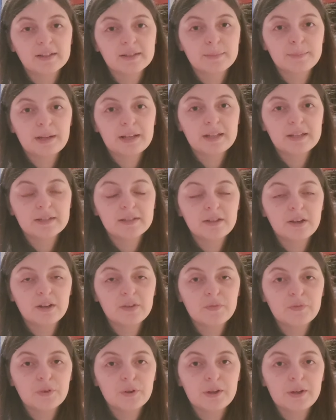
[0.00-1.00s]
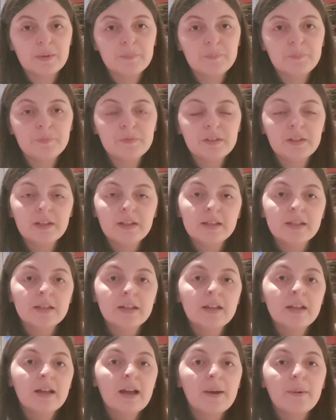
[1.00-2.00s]
some money aside for it.
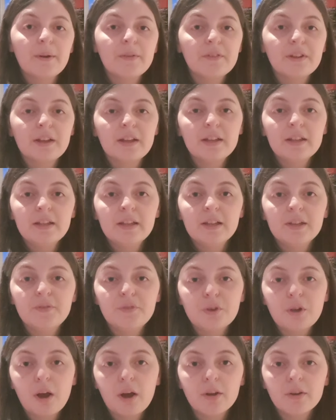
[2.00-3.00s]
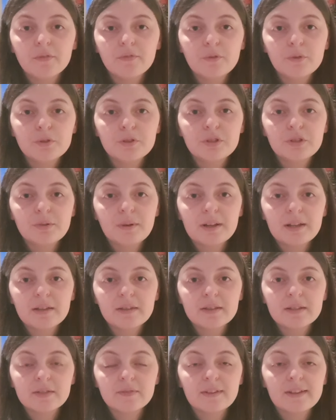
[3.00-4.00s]
However, if you can't afford to do any of
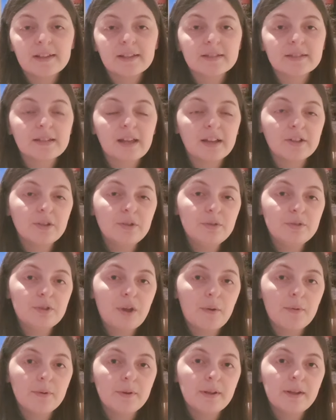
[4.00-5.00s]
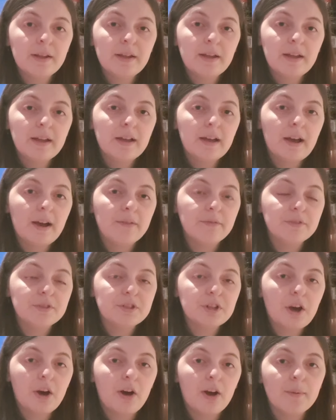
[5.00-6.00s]
these things and you don't have the
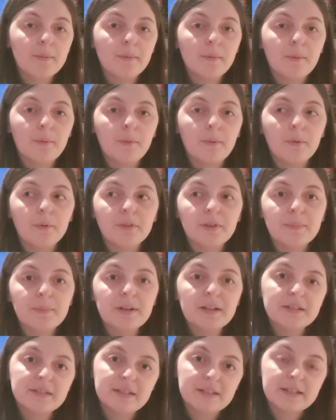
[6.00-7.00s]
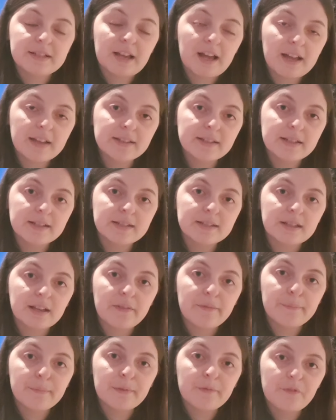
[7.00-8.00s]
time or the ability to access the
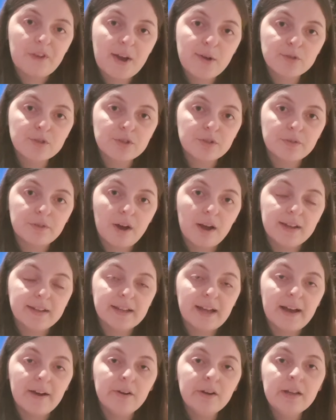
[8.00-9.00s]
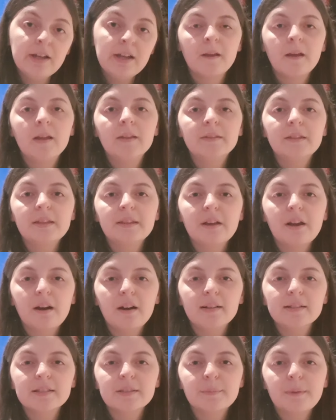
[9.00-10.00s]
government voucher right now, then there
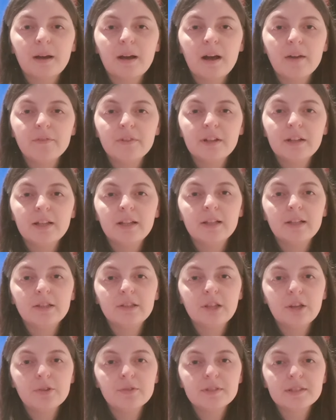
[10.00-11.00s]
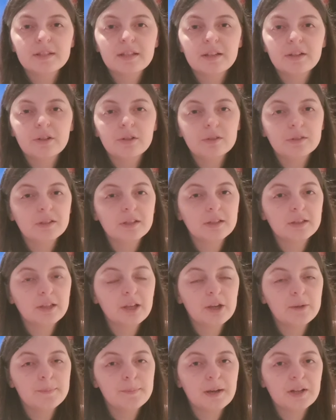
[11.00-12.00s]
are some other low skilled,
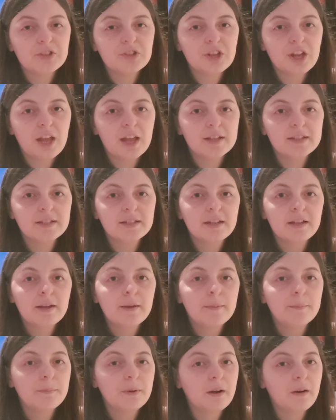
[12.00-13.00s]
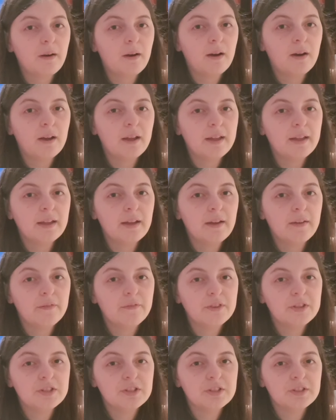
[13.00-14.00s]
low budget, but high
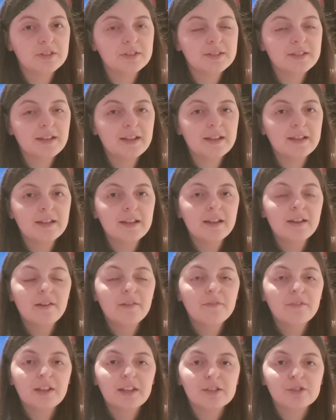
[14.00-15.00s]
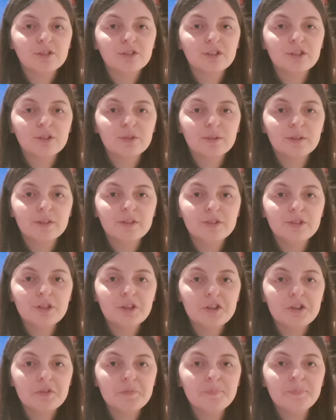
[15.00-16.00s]
efficiency things that you can
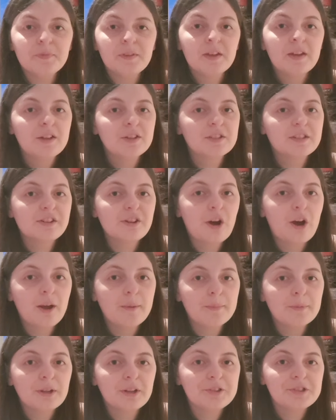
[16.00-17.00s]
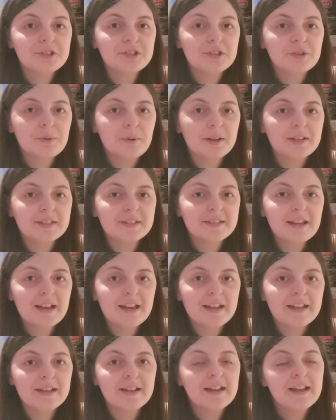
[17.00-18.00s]
do. So now I'm going to do one
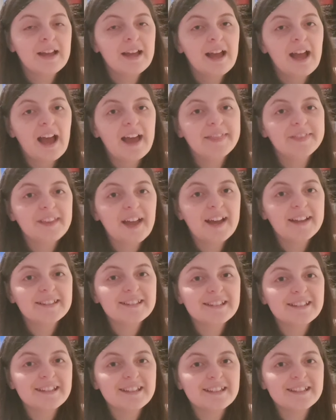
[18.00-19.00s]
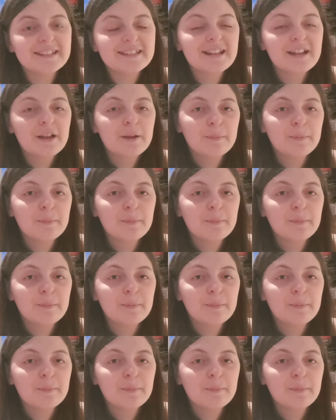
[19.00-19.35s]
today, and that is